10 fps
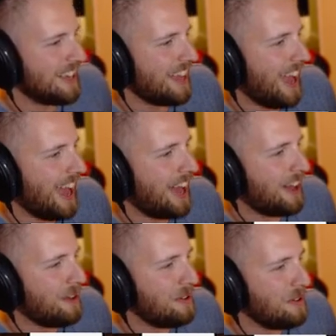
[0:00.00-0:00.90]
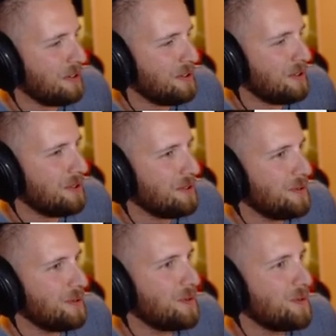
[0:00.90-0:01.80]

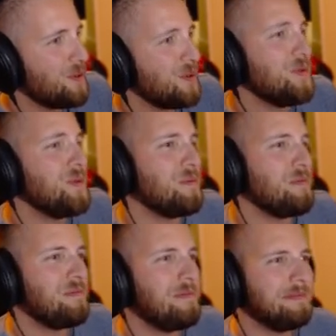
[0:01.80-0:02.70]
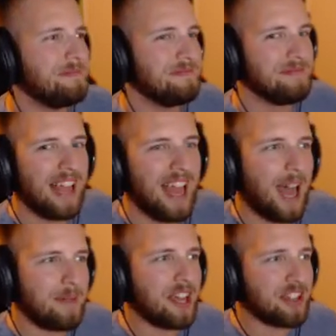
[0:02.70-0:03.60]
How...
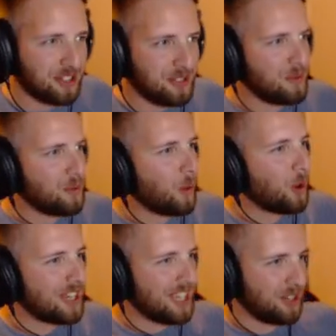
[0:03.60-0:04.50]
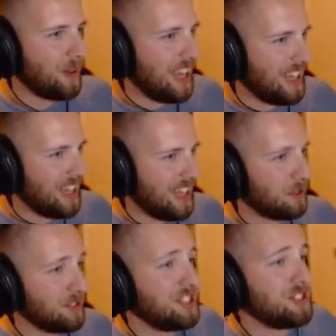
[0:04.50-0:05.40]
I'm not going to word it in a way that's
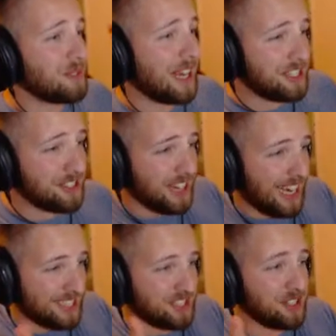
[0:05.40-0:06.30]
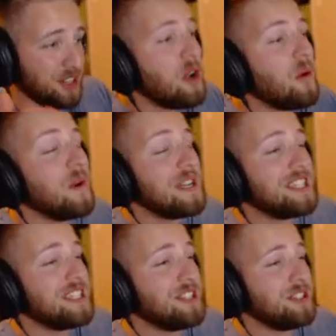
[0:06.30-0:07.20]
supposed to direct your answer. What
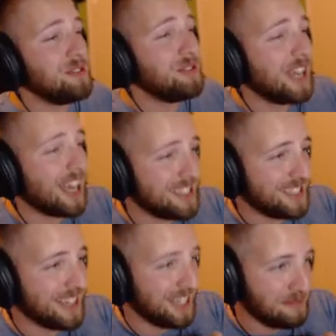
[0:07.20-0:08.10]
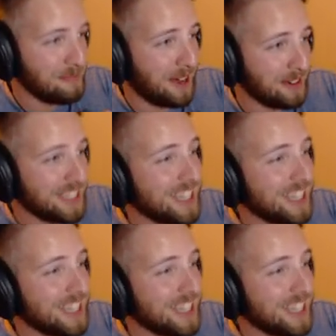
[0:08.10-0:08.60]
did you guys think about it?